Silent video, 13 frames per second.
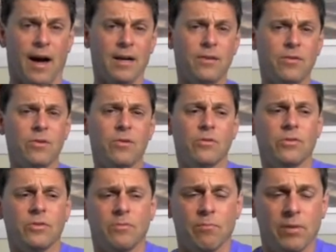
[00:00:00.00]
I do
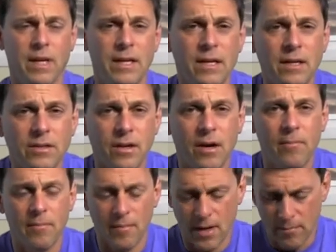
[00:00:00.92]
use blending
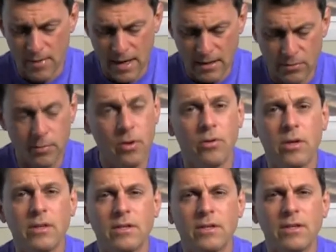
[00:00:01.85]
some. I'll make
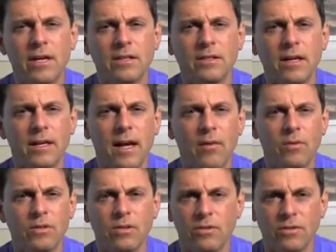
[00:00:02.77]
smoothies and things like that,
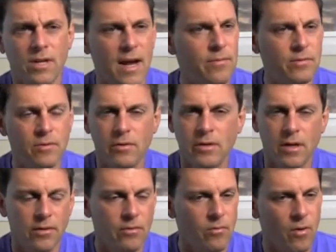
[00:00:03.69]
which there's absolutely
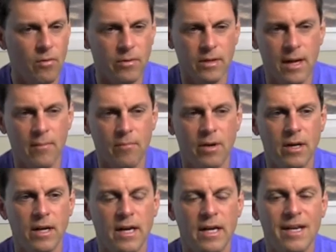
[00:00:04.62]
nothing wrong with that.
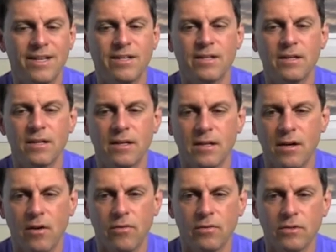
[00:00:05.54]
But it's,
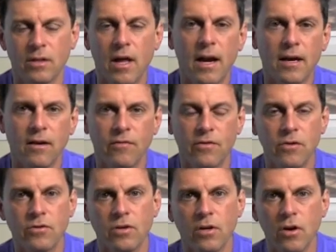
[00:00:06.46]
there's a lot of
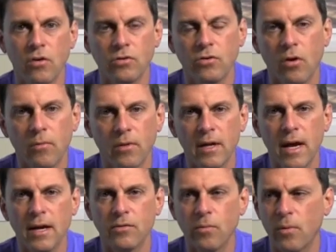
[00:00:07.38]
confusion that goes on with
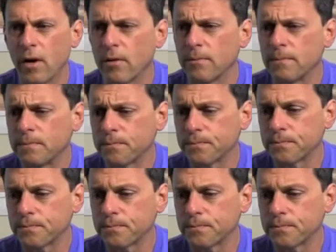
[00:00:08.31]
that as well,